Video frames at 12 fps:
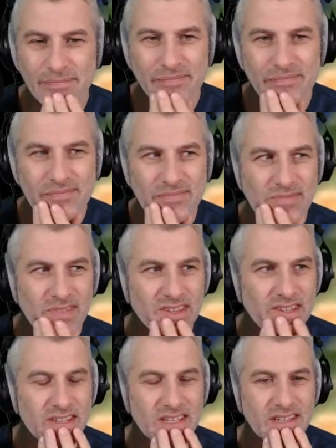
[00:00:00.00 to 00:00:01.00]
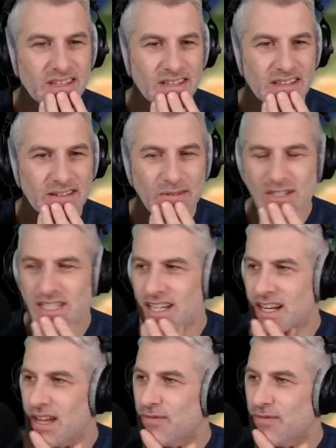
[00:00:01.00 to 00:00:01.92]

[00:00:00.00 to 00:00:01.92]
I want to see an